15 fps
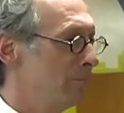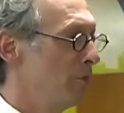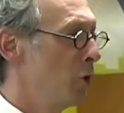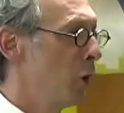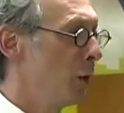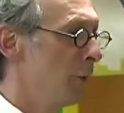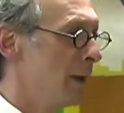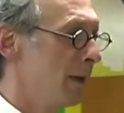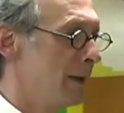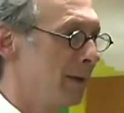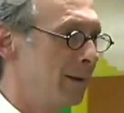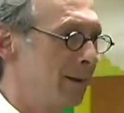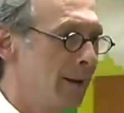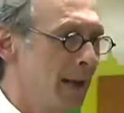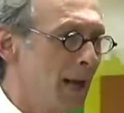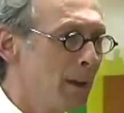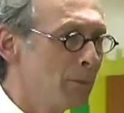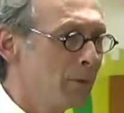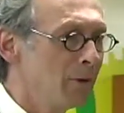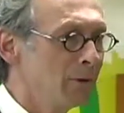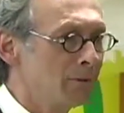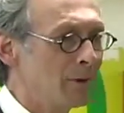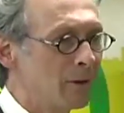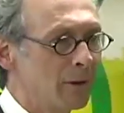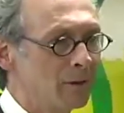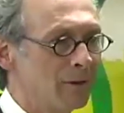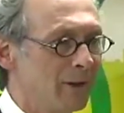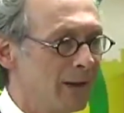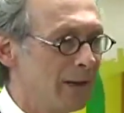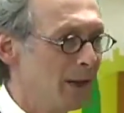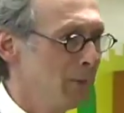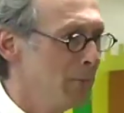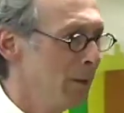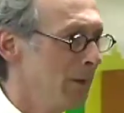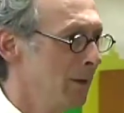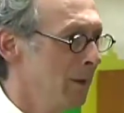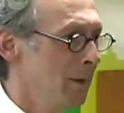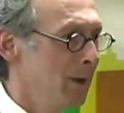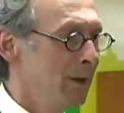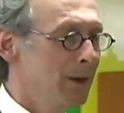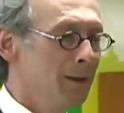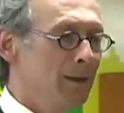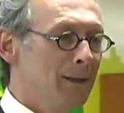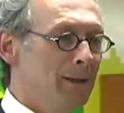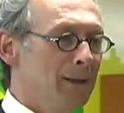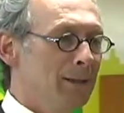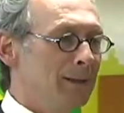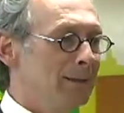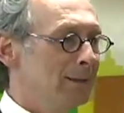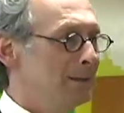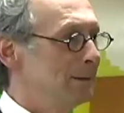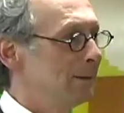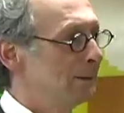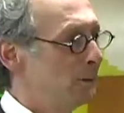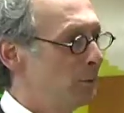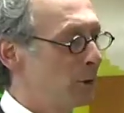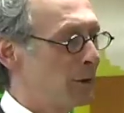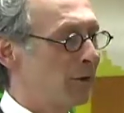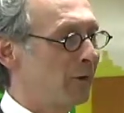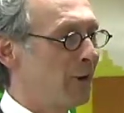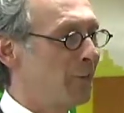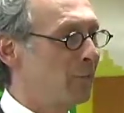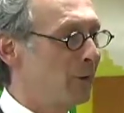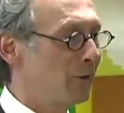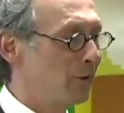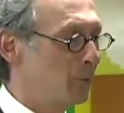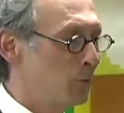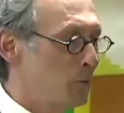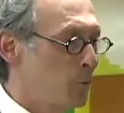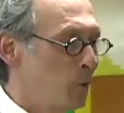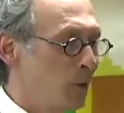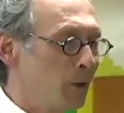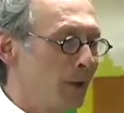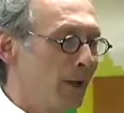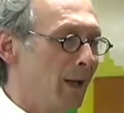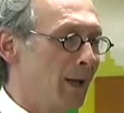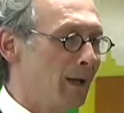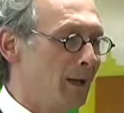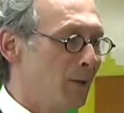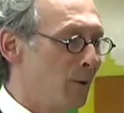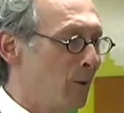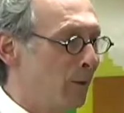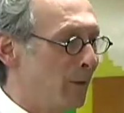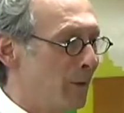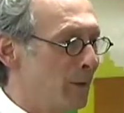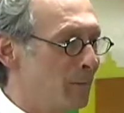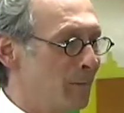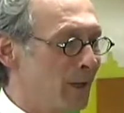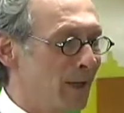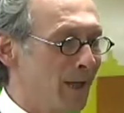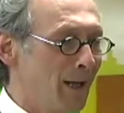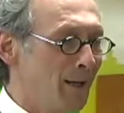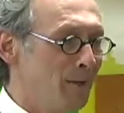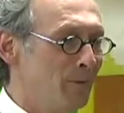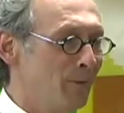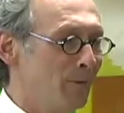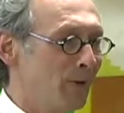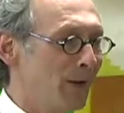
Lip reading: nominated captain of our team to accept this award, and on their behalf,